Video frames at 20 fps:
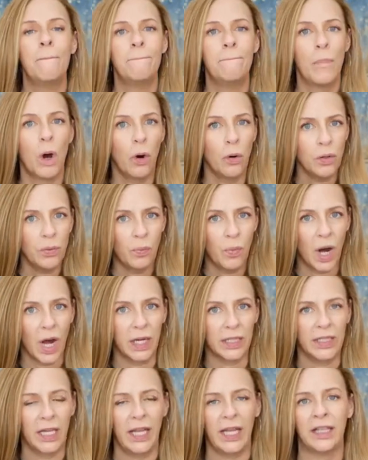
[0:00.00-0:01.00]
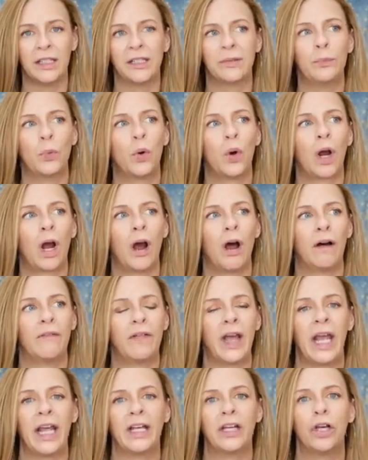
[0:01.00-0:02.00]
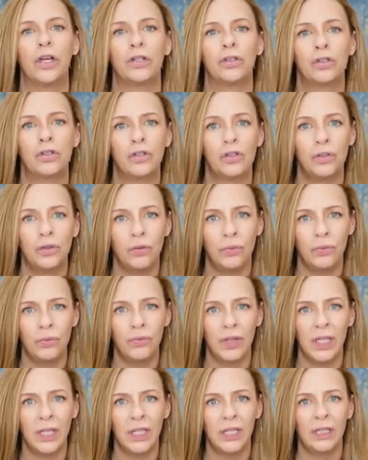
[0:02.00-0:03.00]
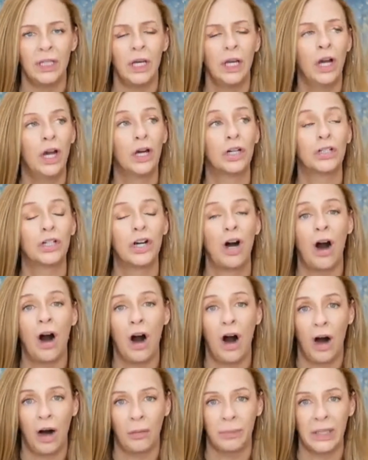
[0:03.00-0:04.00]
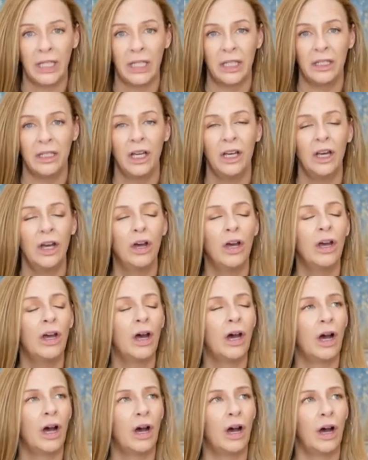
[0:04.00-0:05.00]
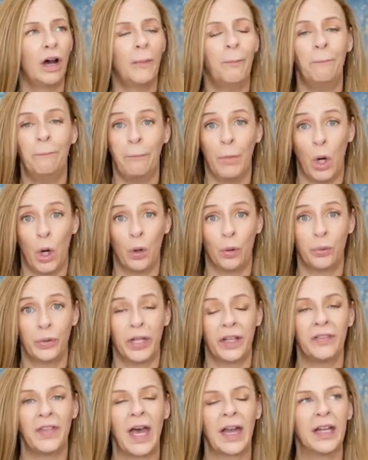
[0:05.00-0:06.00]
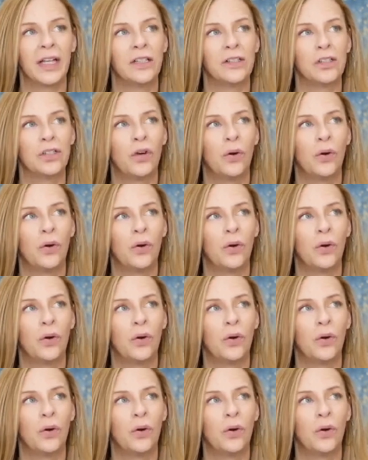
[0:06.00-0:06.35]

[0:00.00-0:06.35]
Mode 1 is more of a soothing, calming mode that is